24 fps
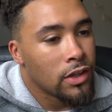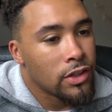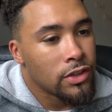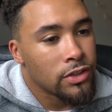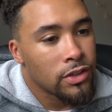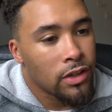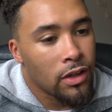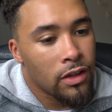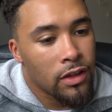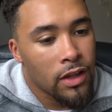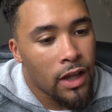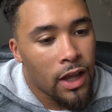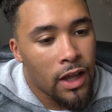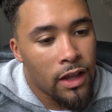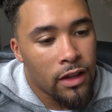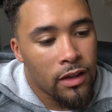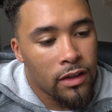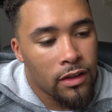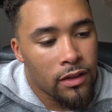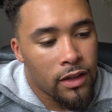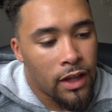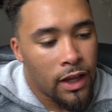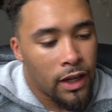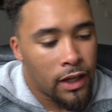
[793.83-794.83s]
So
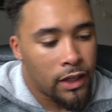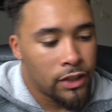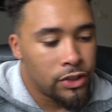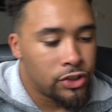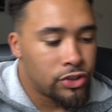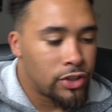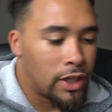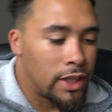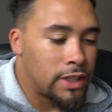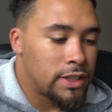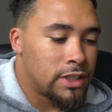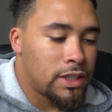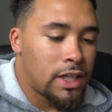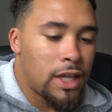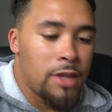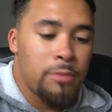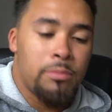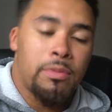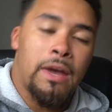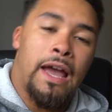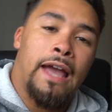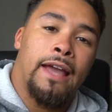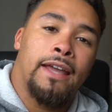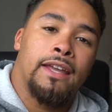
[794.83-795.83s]
that, that can
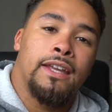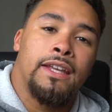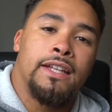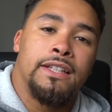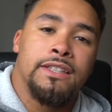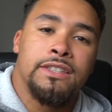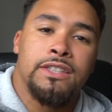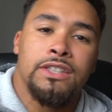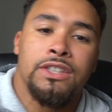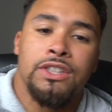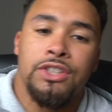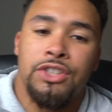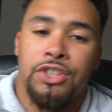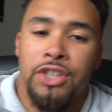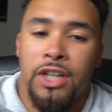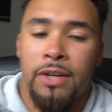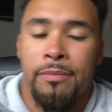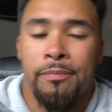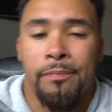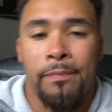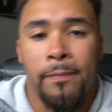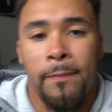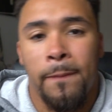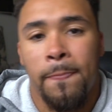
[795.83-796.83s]
translate back into the
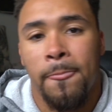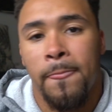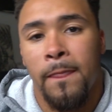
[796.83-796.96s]
gym.